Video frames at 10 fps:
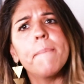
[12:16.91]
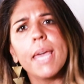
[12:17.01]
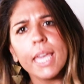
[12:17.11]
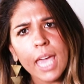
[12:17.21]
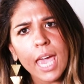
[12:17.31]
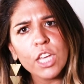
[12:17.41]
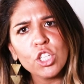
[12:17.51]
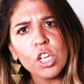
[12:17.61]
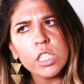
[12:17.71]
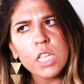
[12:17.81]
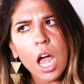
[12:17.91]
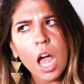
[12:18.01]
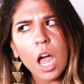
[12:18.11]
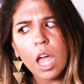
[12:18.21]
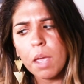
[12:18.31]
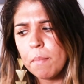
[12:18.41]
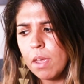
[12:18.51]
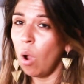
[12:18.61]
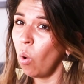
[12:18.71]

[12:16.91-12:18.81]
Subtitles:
vacation time?